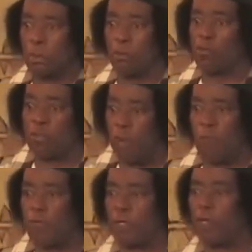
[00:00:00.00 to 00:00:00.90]
You're
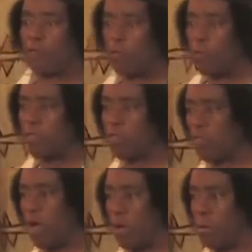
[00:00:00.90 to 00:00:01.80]
suffering because you're in
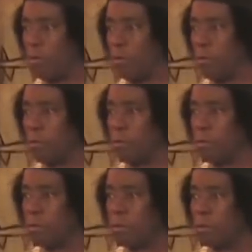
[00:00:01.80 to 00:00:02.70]
dishonor.
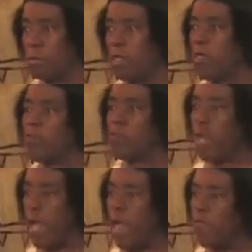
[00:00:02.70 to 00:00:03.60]
Because
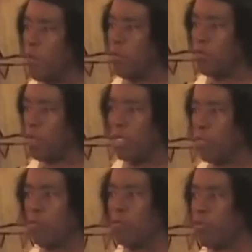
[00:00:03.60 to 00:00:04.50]
you have no estate
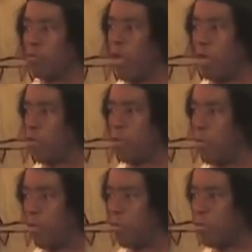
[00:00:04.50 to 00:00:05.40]
if you dishonor your
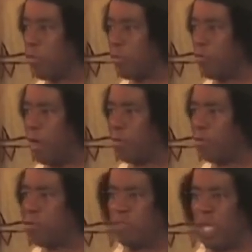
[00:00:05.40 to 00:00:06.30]
mothers and your
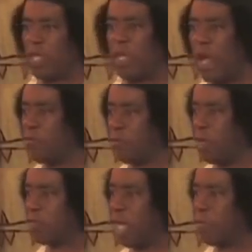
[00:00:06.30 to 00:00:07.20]
fathers. You cannot
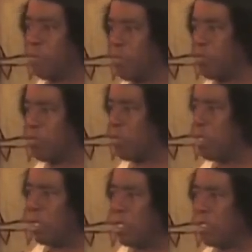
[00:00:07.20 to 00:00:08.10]
transact business
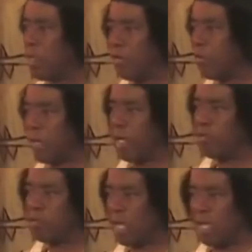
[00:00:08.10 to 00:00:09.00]
in another
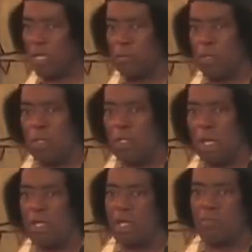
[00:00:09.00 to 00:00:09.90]
man's name
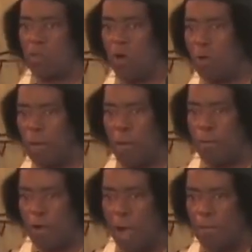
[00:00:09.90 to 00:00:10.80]
and then talk
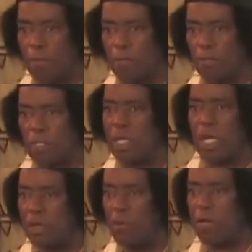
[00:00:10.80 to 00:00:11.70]
about property. It
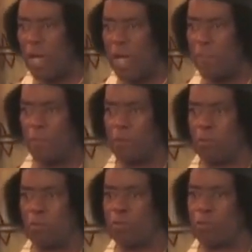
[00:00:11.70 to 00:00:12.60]
ain't going to
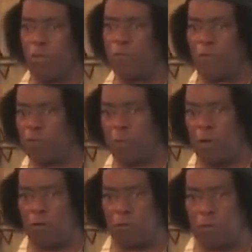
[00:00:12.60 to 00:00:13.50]
happen. You're three fifths
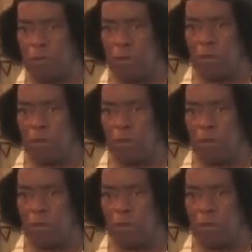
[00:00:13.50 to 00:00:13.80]
person.